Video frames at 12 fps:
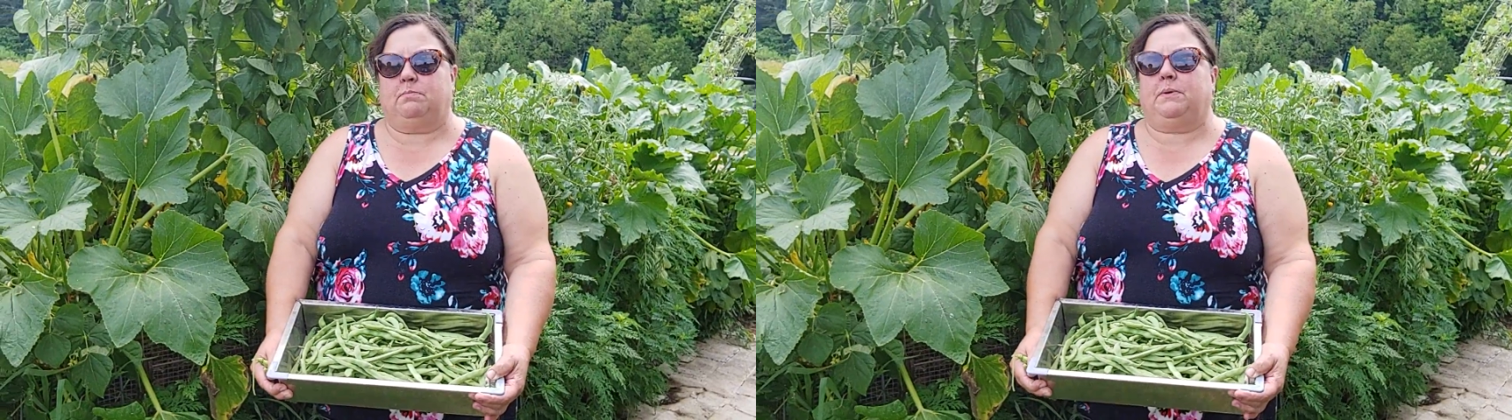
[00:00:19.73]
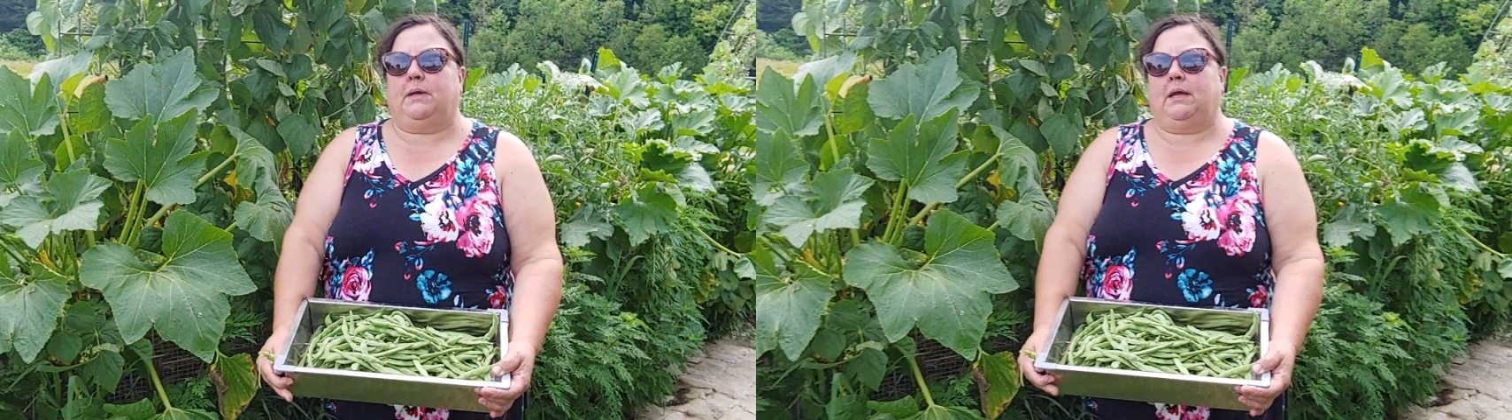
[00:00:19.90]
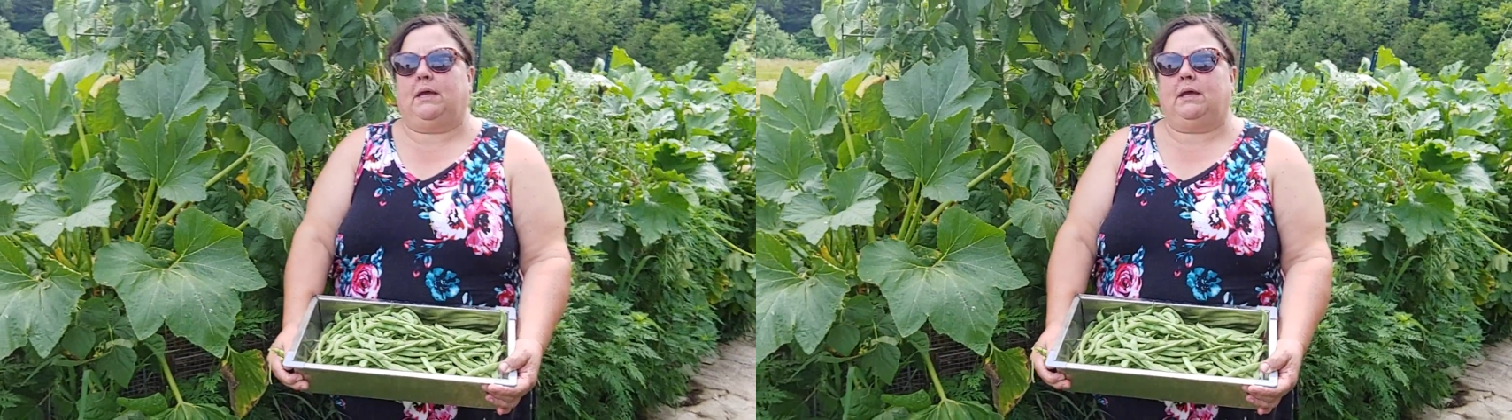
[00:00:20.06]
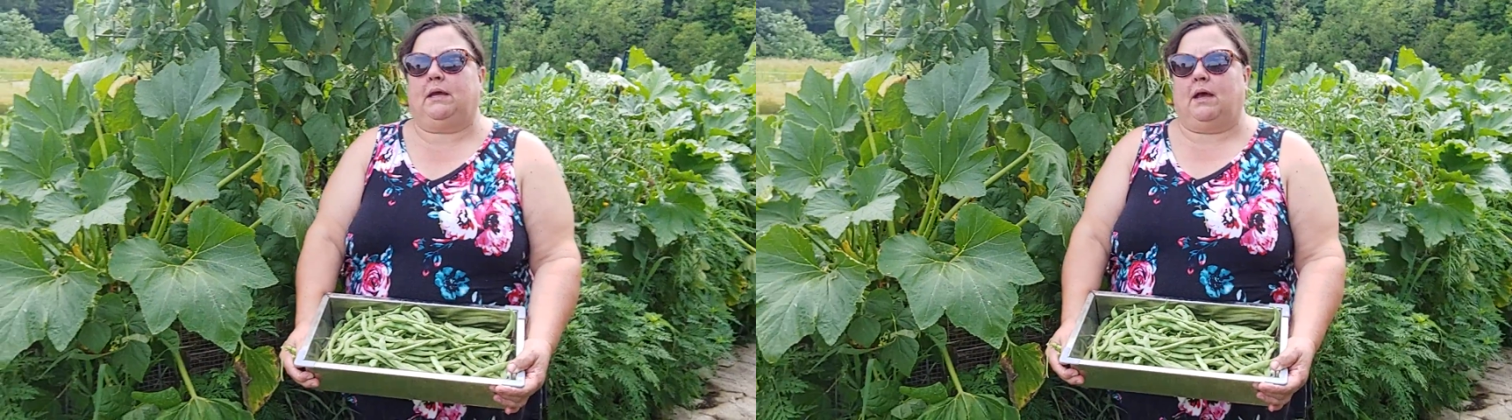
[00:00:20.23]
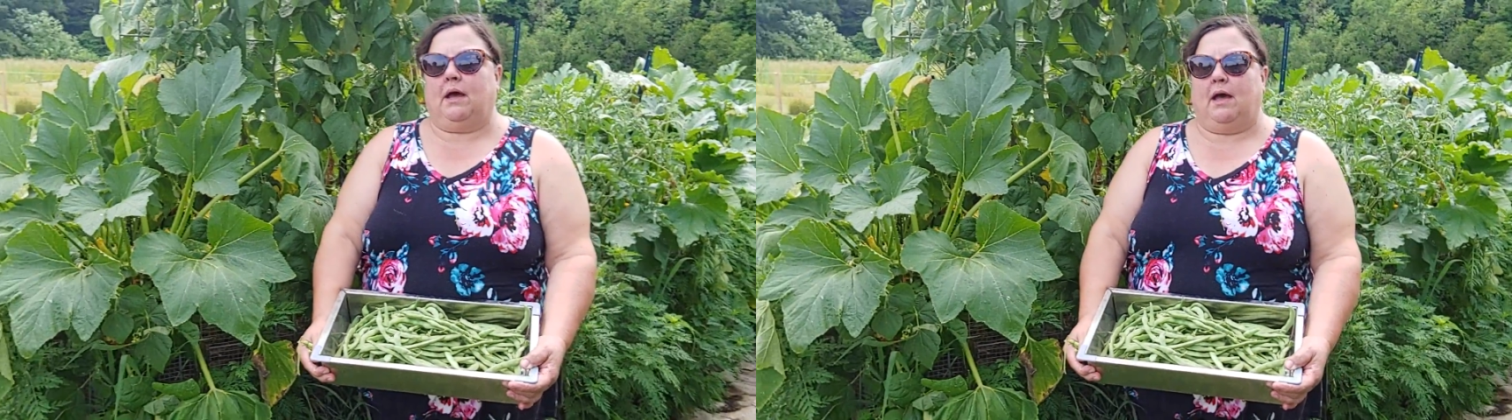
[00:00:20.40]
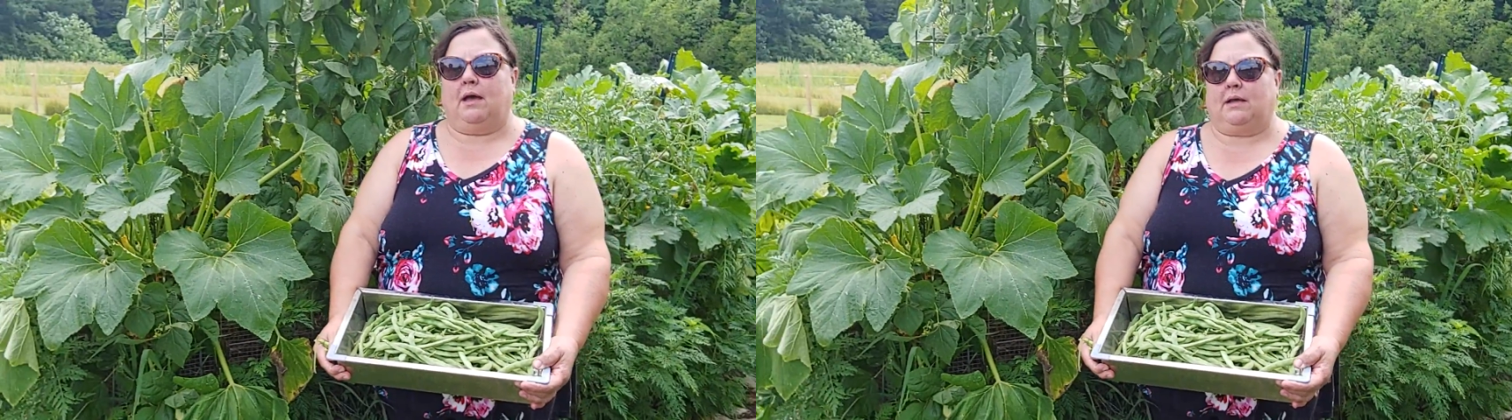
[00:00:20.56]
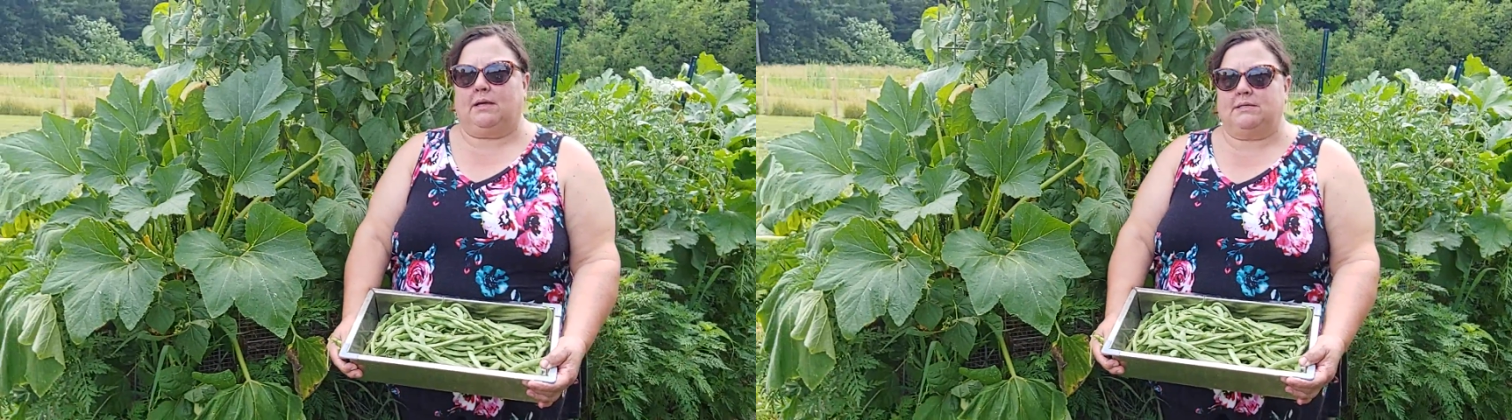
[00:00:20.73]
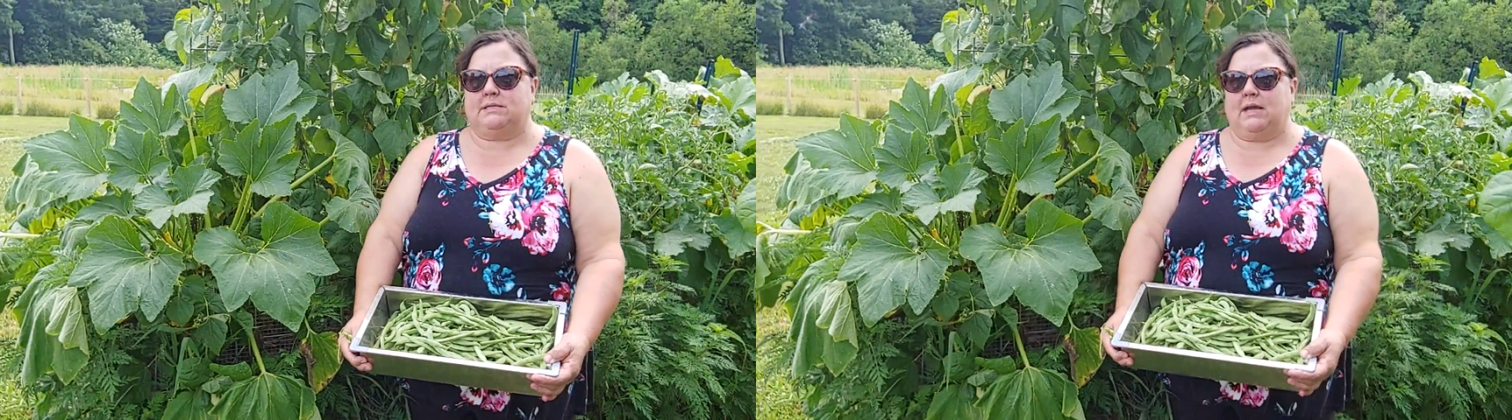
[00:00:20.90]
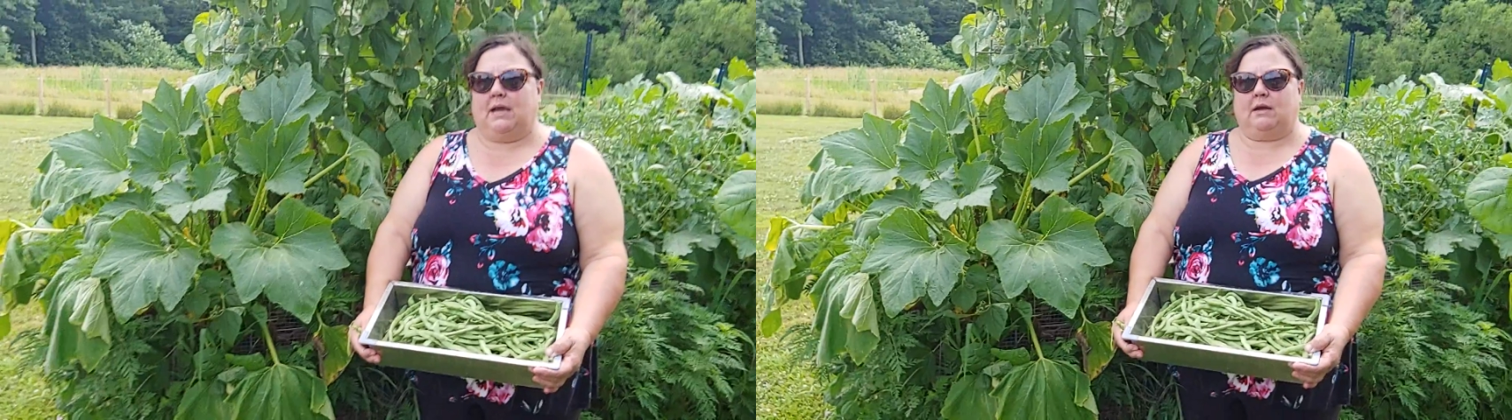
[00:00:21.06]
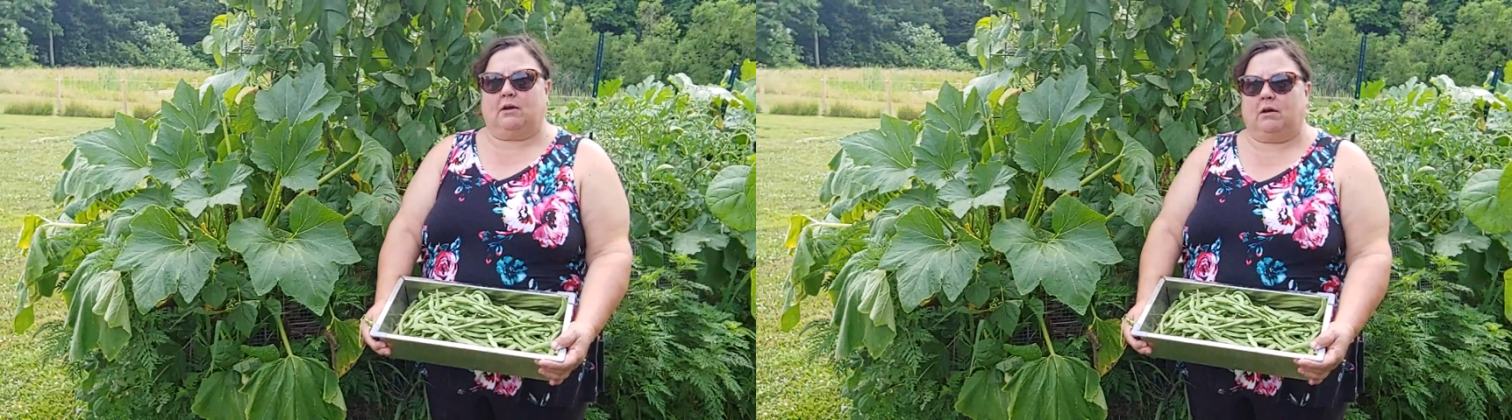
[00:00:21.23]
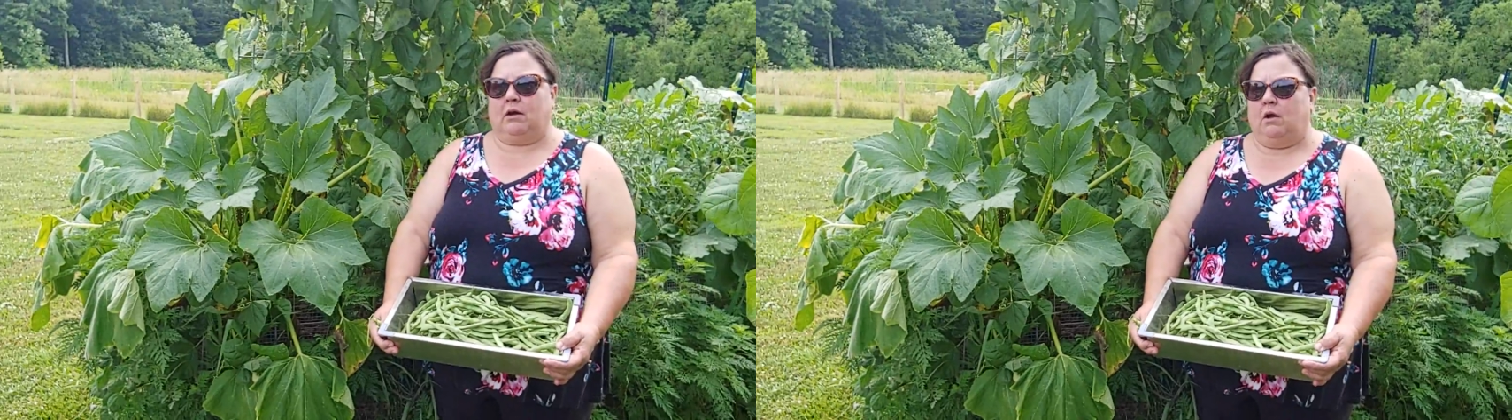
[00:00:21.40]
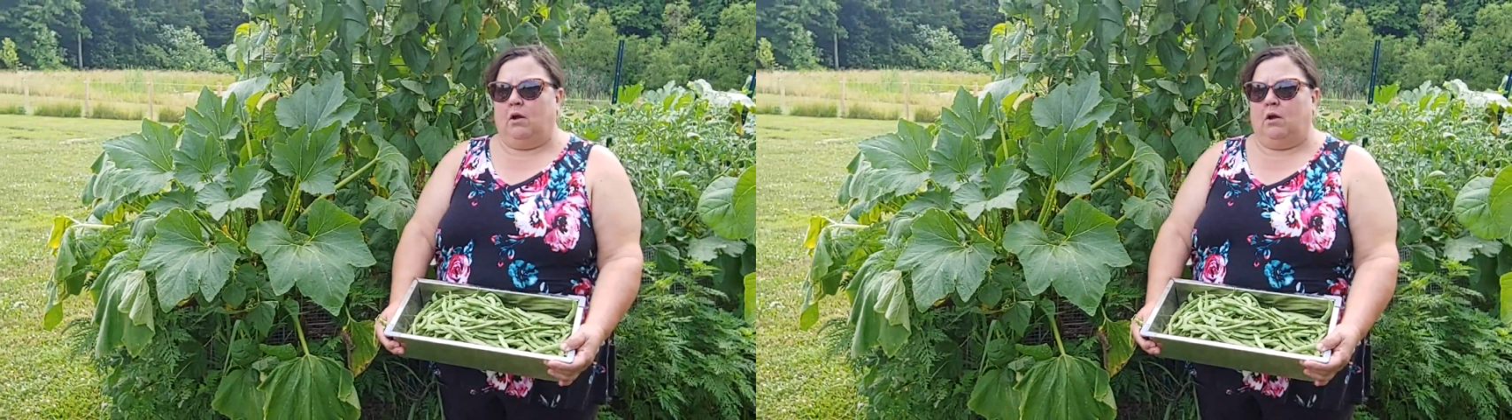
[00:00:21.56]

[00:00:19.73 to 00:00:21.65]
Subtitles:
big container,